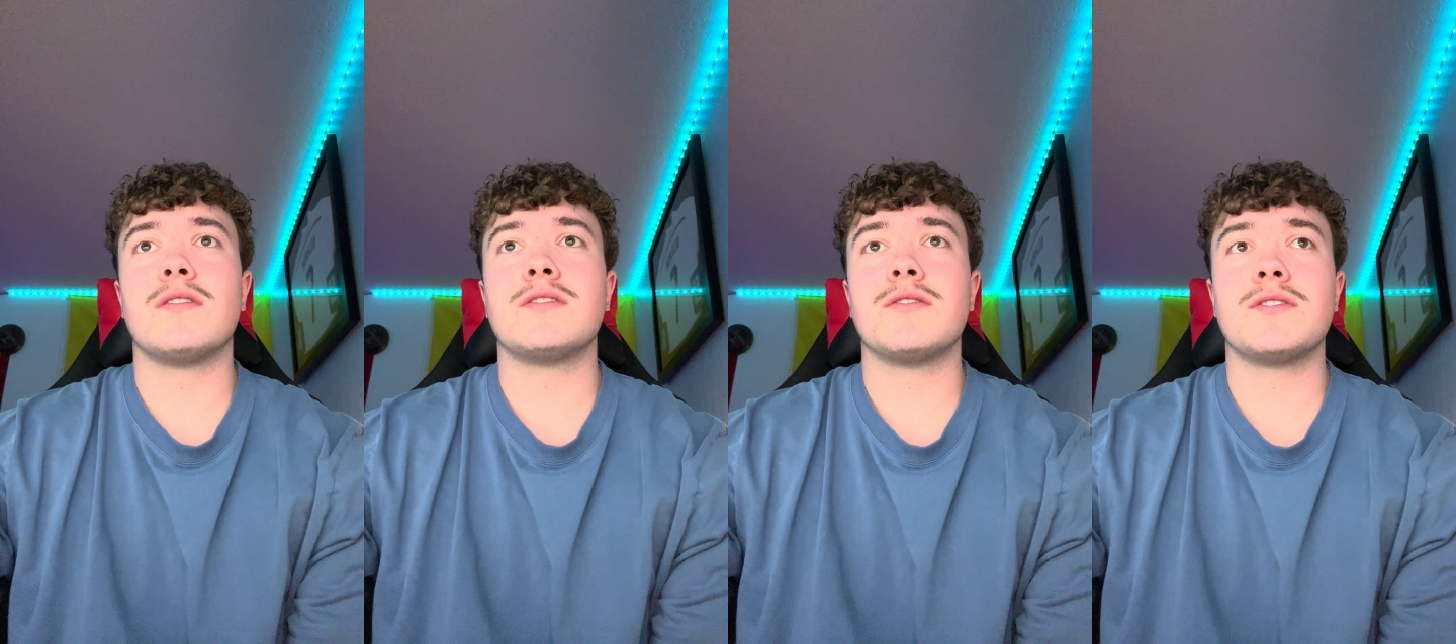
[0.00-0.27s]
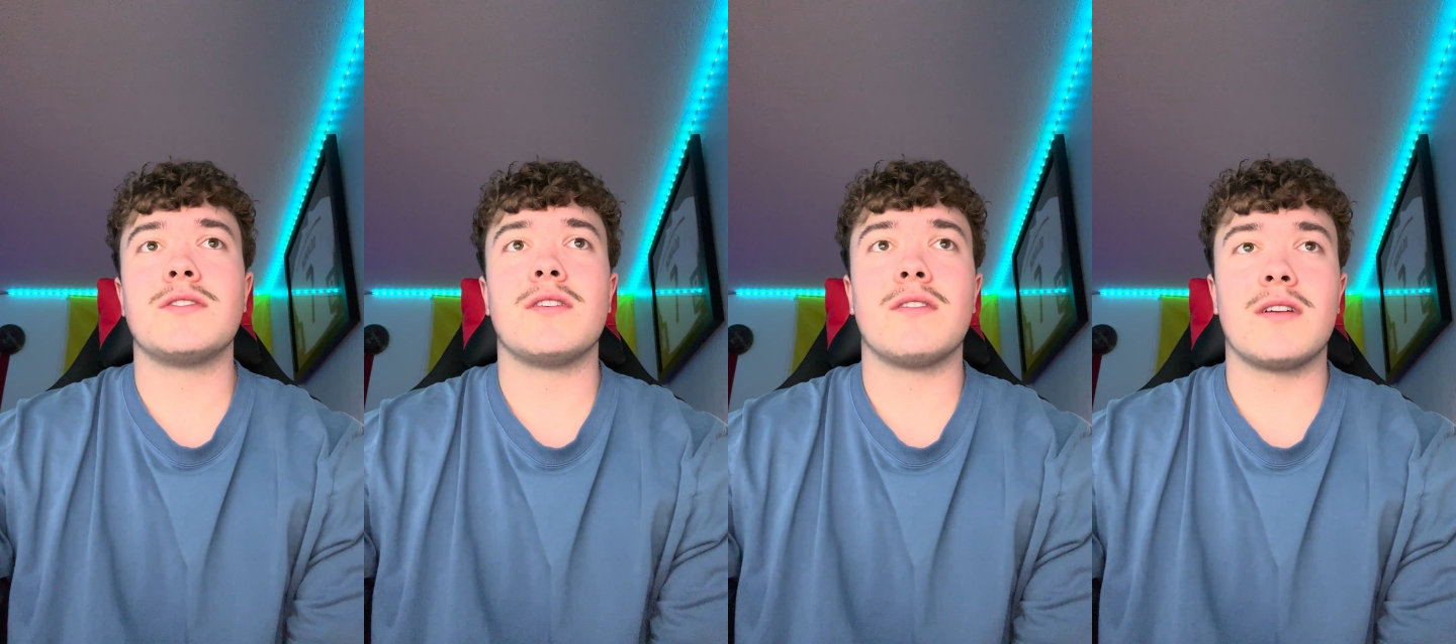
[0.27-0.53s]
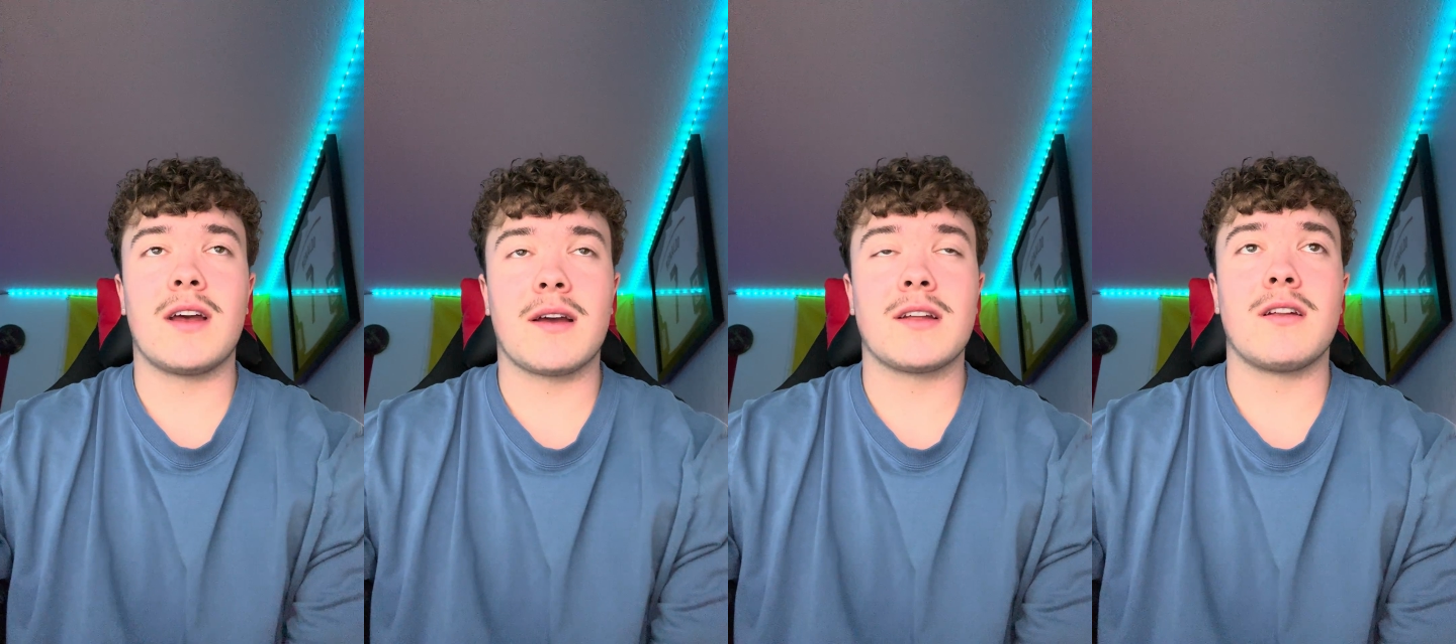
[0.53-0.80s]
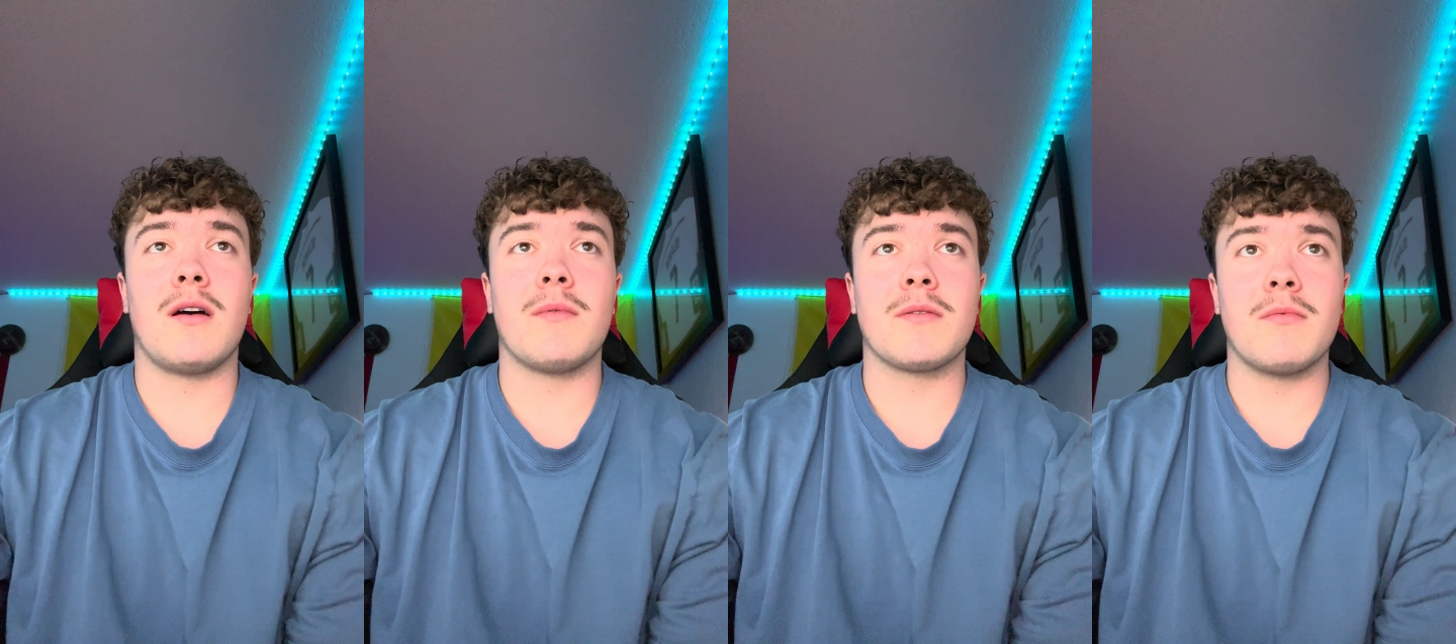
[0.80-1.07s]

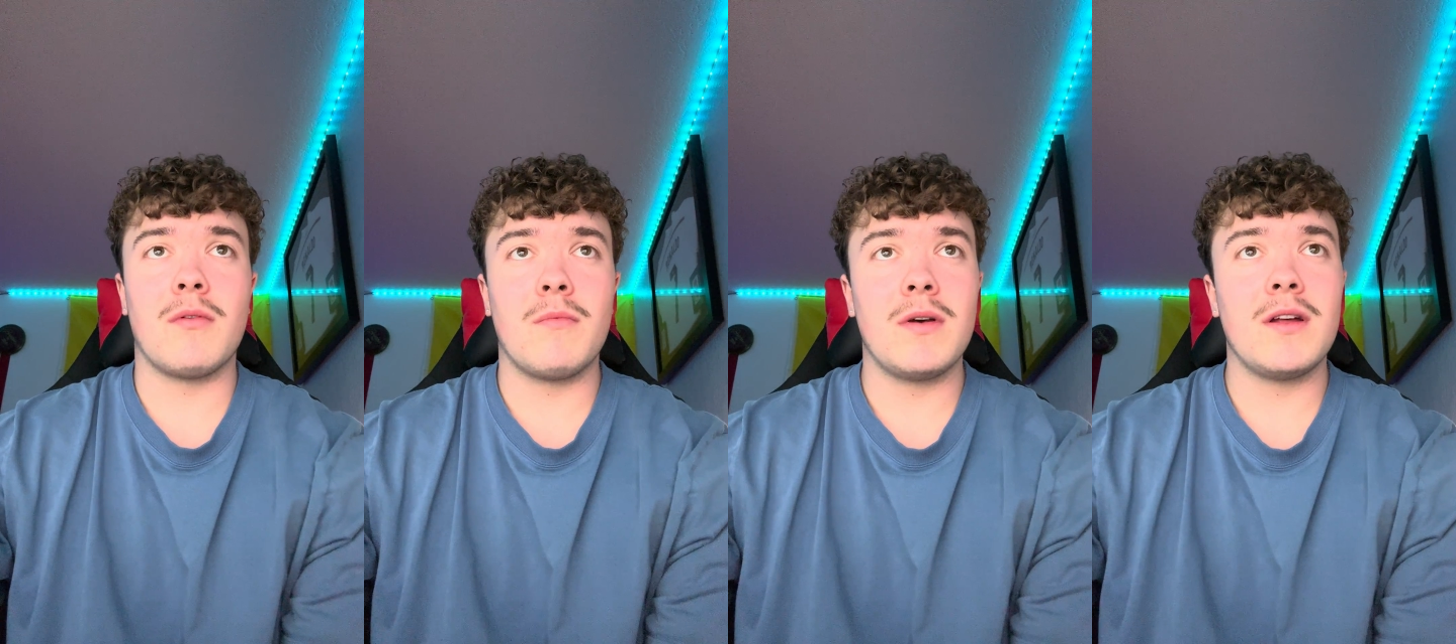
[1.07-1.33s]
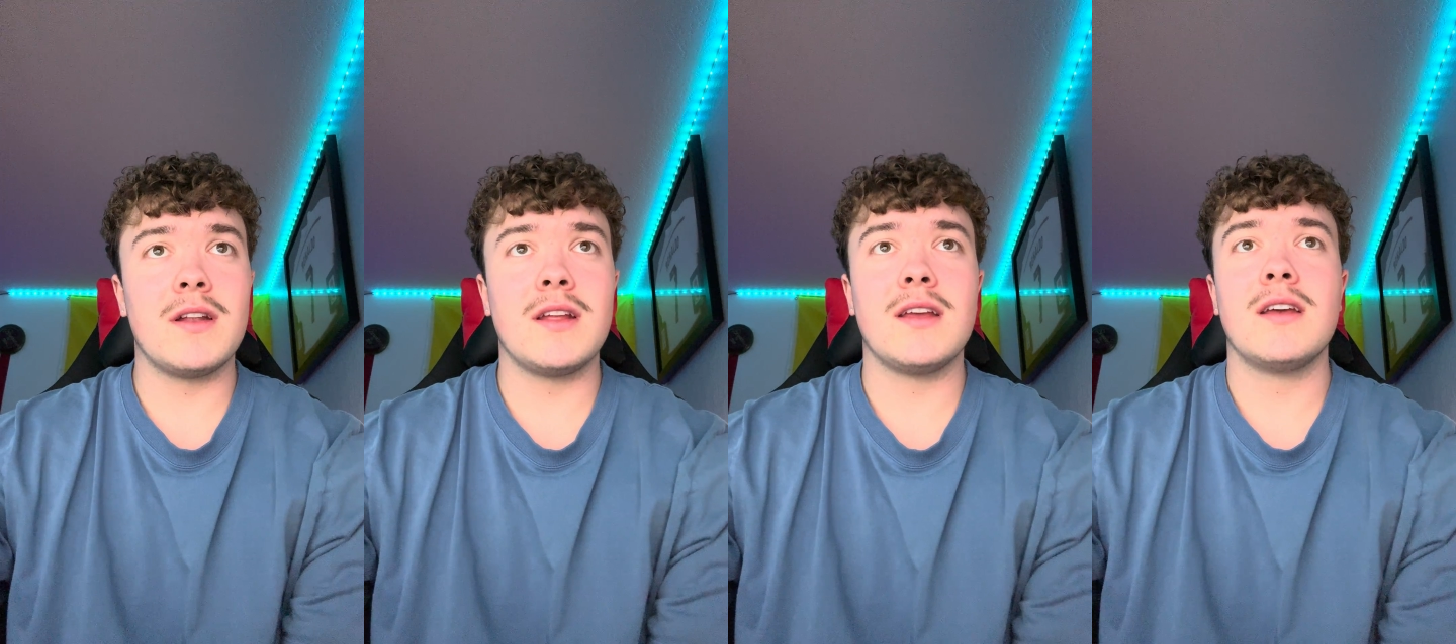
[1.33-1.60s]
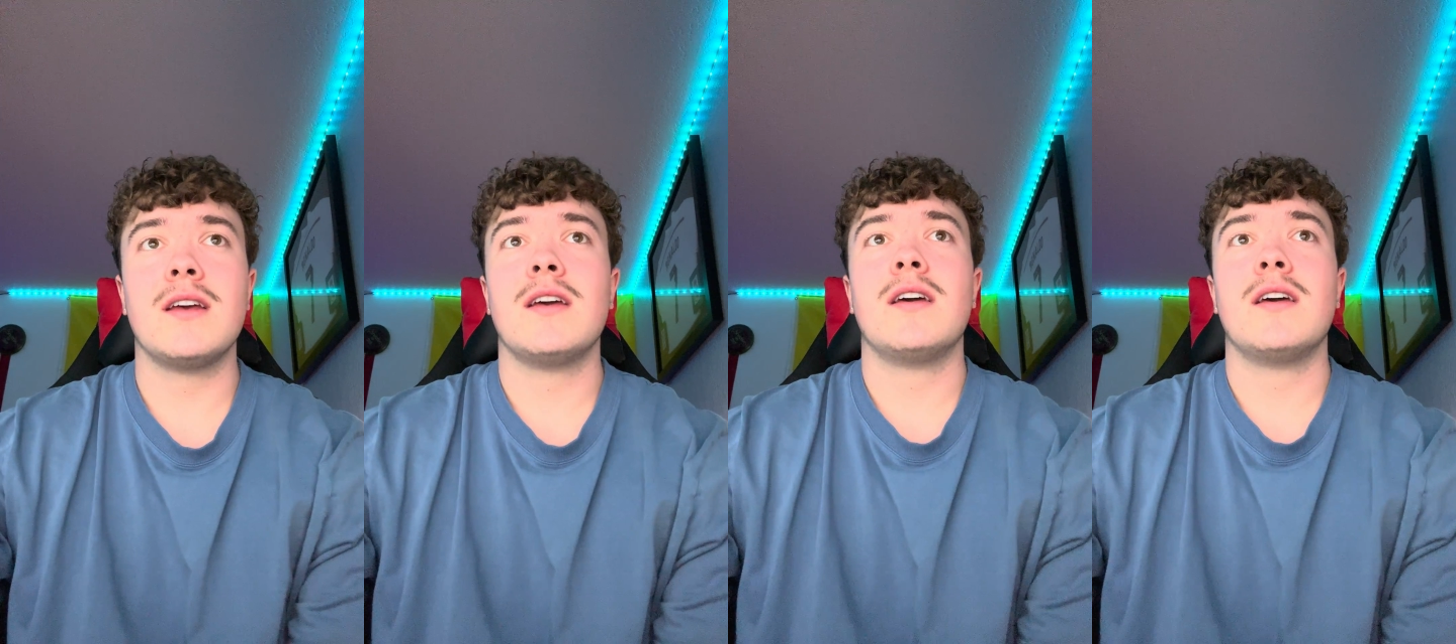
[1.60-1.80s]
socioeconomic mobility.